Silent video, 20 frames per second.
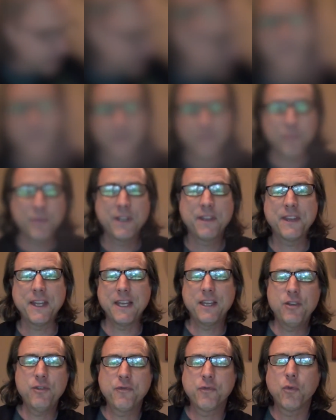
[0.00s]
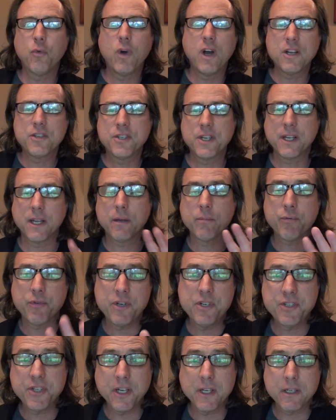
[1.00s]
all right everybody thank you for watching i
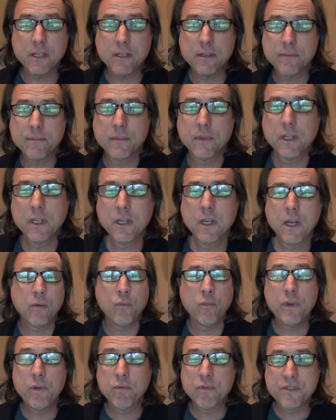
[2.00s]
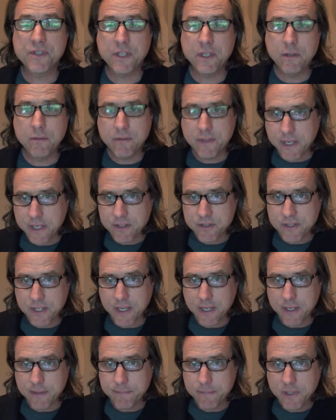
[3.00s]
appreciate it we will see you next
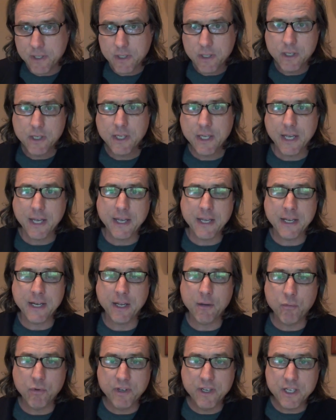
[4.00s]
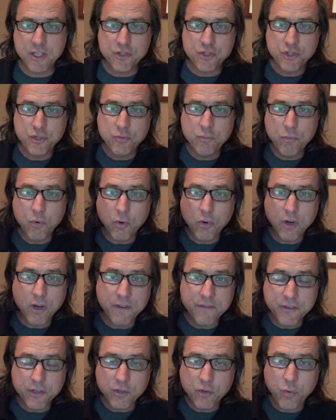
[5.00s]
time and I will get to more
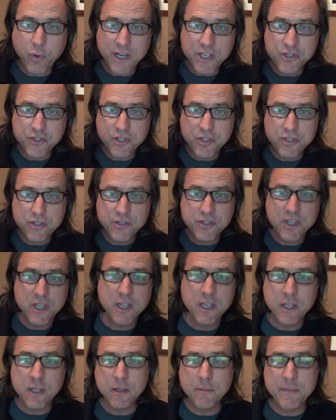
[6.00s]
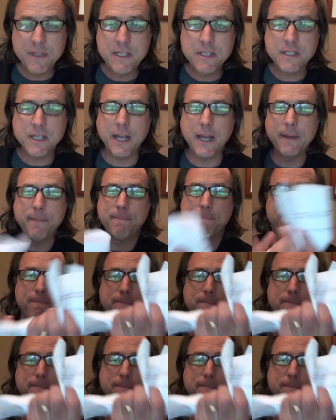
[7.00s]
of your questions. In the meantime,